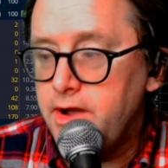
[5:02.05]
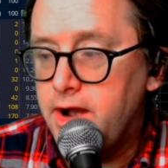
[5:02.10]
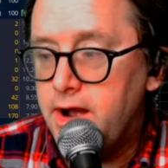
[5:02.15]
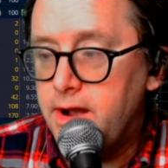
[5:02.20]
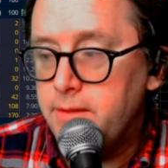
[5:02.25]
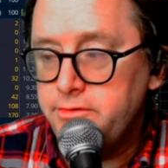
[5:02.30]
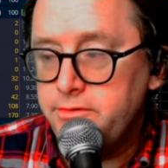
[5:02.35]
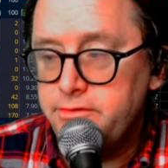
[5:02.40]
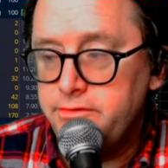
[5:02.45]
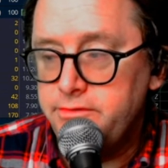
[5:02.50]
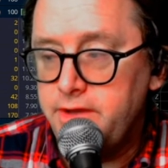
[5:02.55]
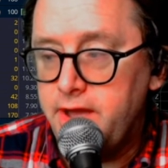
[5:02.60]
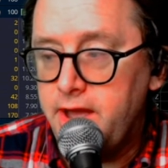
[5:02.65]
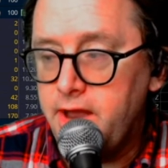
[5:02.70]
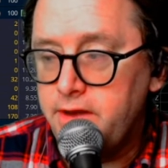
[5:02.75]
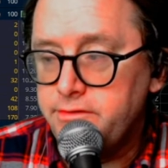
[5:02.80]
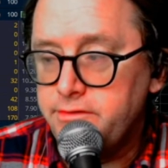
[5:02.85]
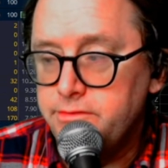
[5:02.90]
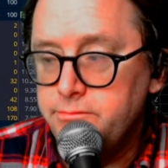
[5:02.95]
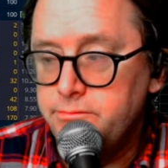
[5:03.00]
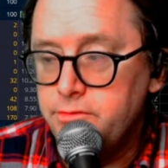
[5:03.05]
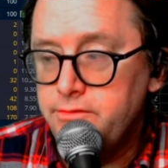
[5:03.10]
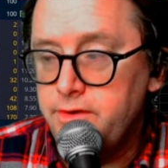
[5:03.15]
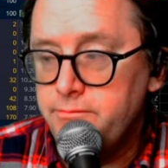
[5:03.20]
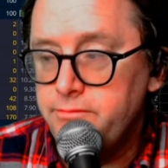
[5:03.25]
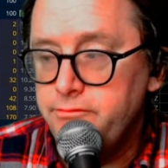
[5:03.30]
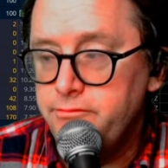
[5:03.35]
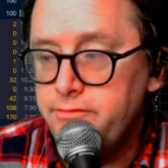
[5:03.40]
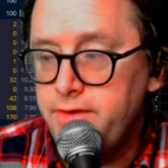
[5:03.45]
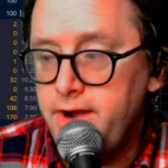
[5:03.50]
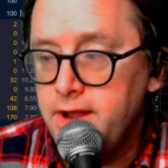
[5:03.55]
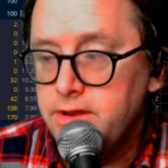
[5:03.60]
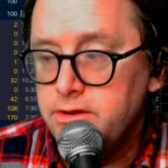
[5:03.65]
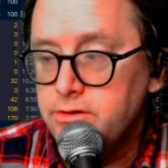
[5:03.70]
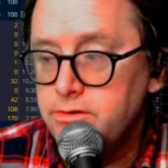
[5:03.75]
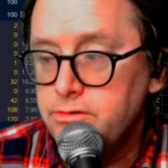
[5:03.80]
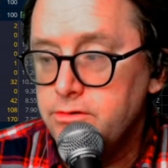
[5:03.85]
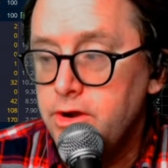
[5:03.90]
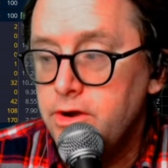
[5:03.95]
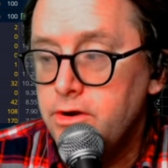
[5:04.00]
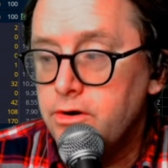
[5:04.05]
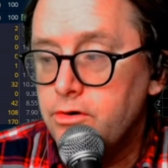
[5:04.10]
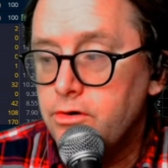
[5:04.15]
option to actually move up in value,